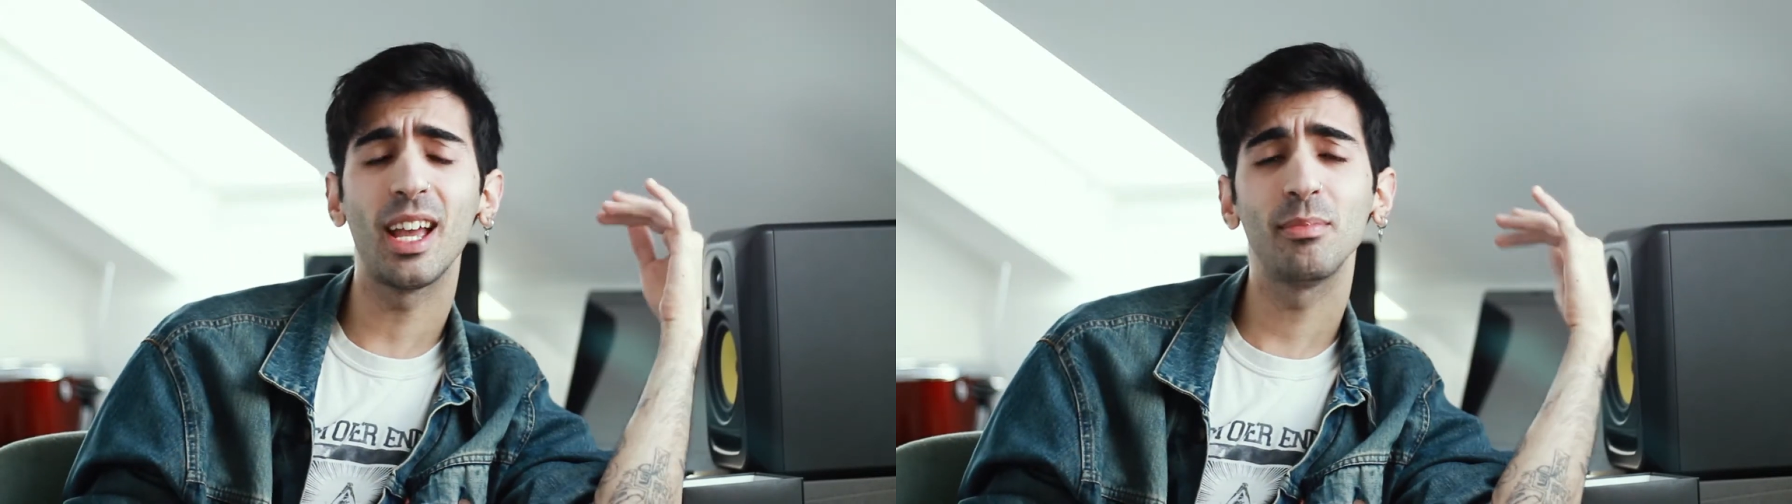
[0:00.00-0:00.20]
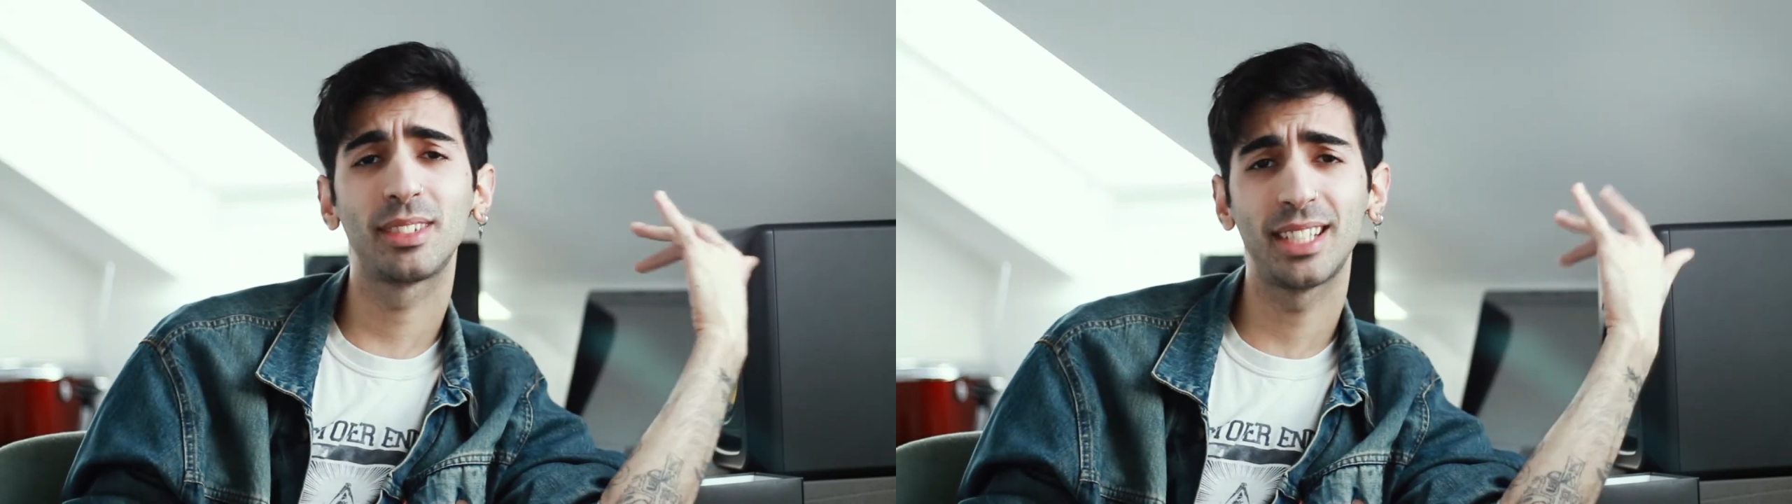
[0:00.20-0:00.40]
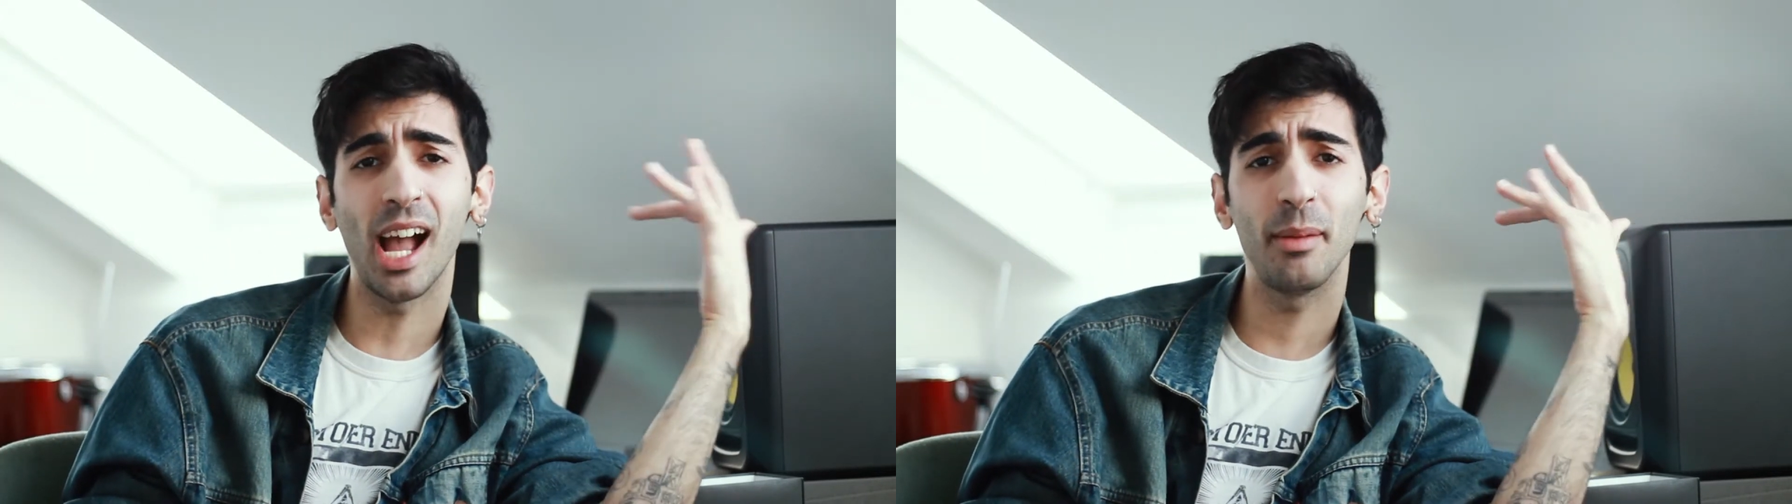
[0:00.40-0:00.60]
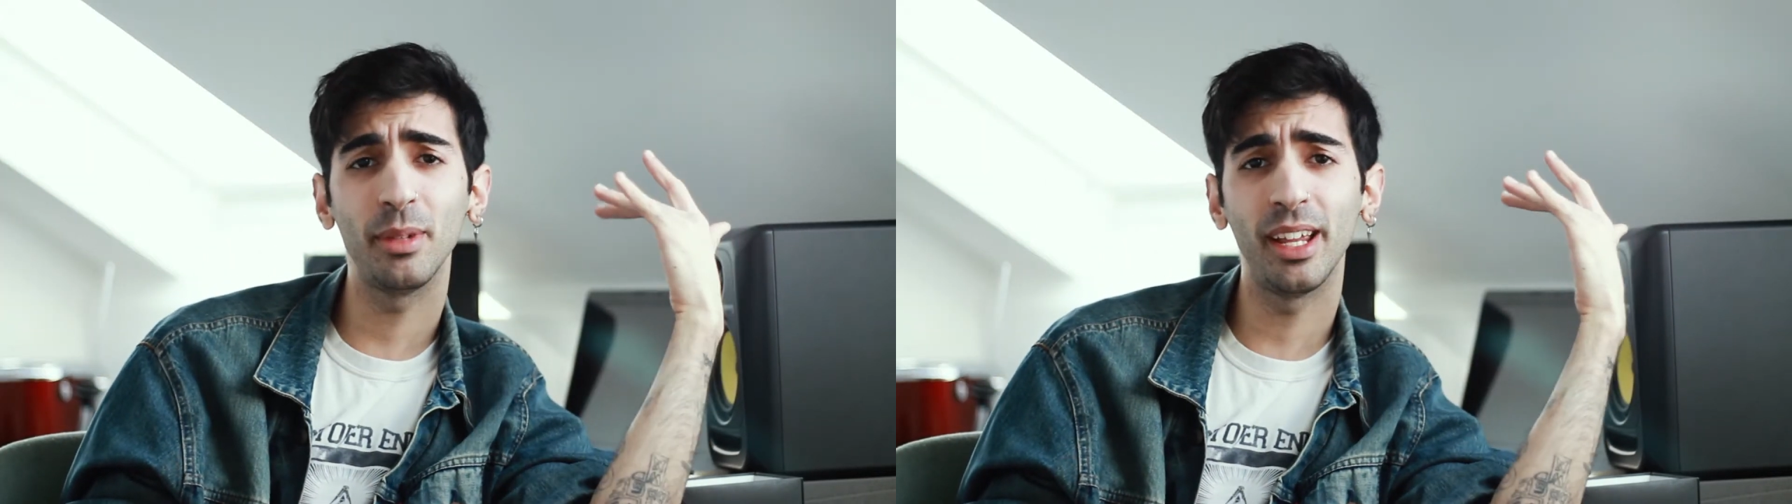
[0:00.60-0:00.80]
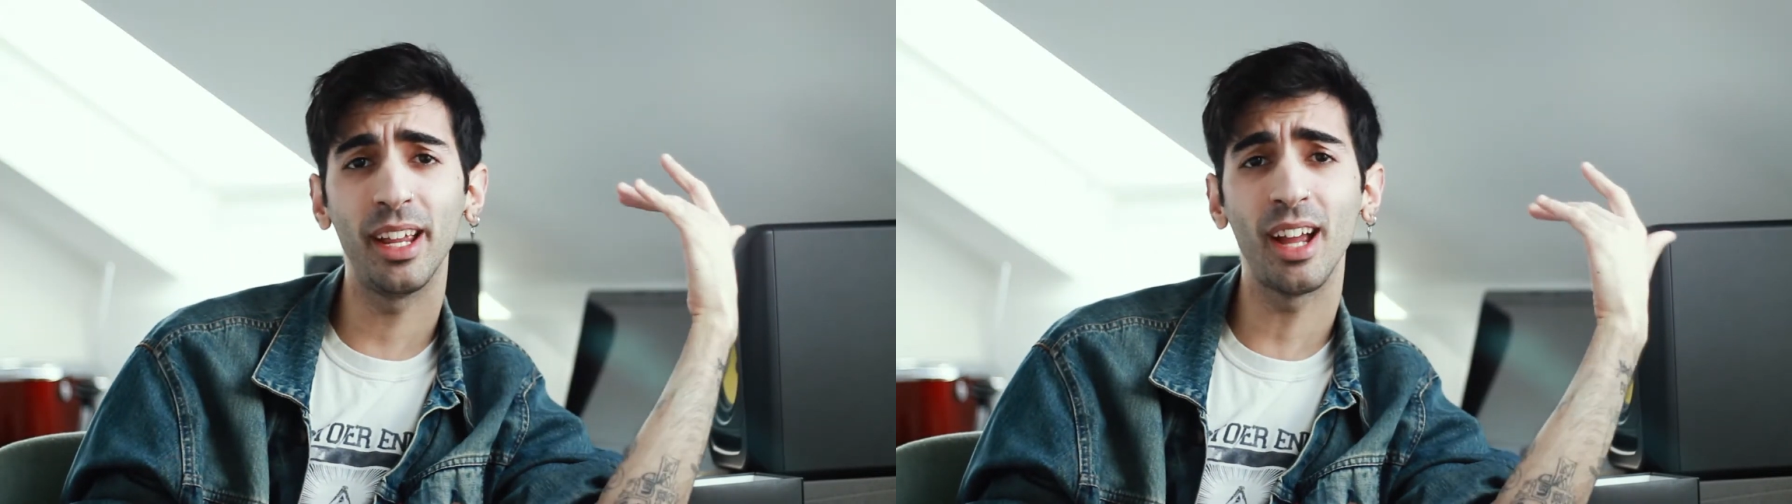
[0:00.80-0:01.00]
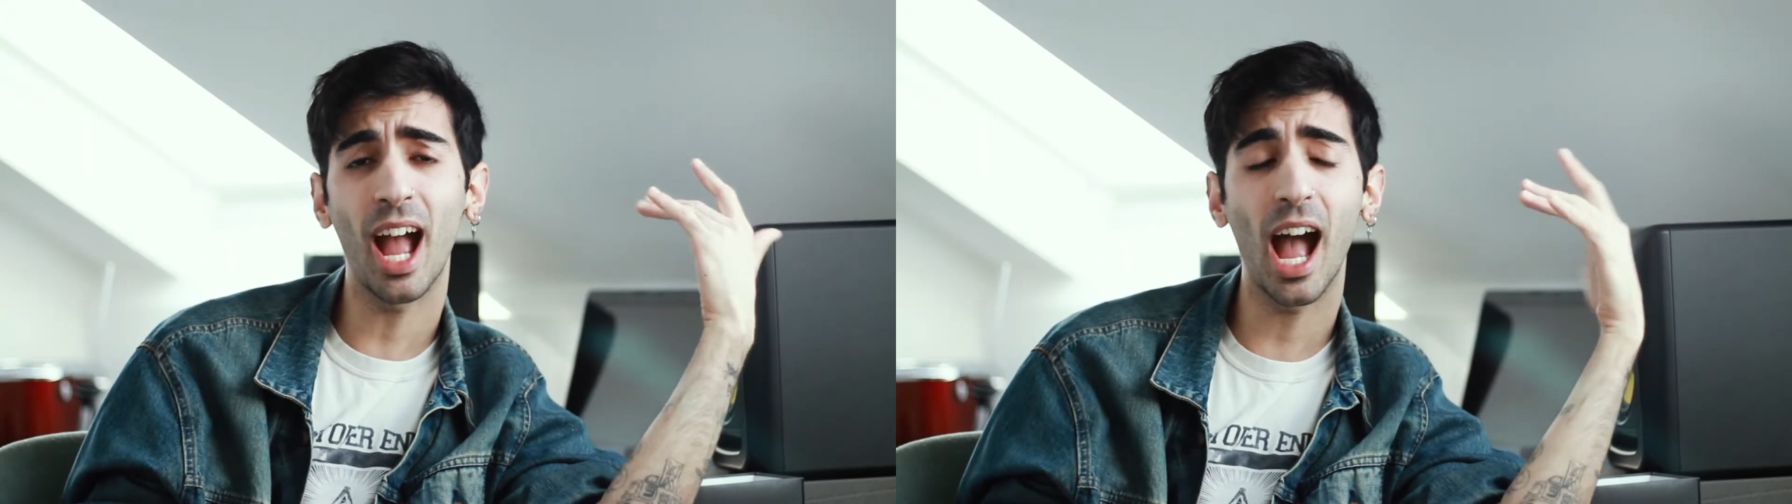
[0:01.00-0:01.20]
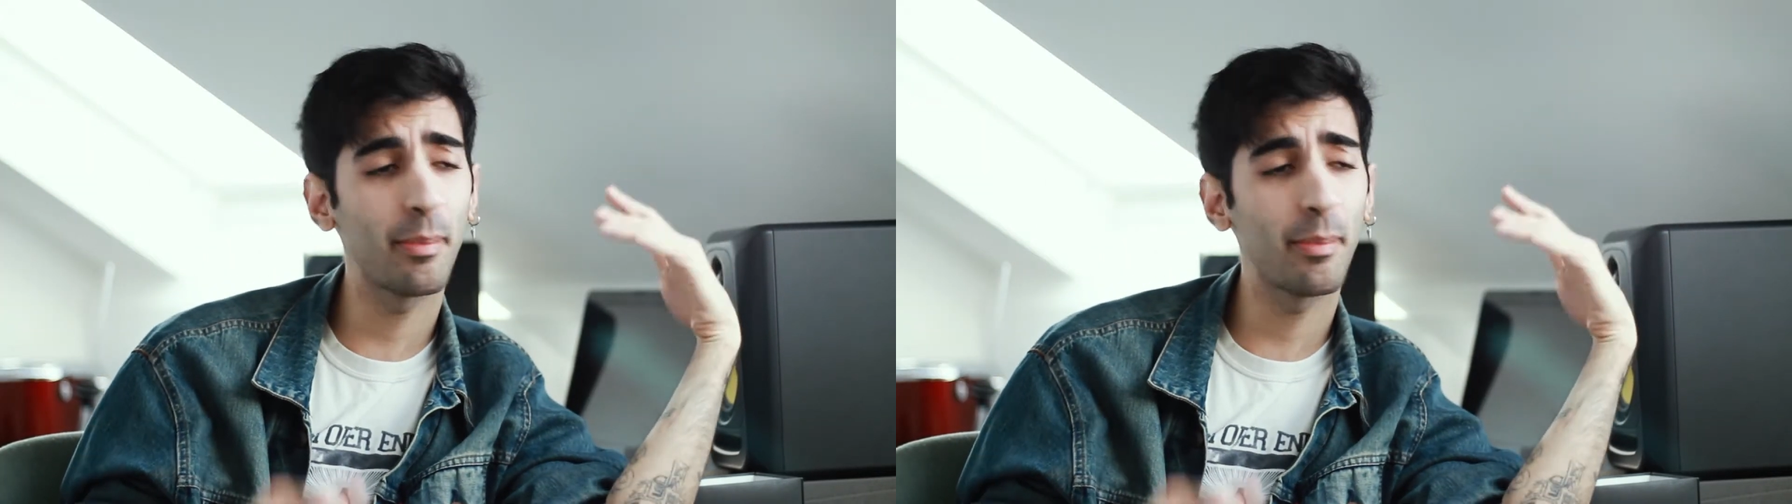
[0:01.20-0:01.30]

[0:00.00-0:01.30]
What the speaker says: I'm Timon here.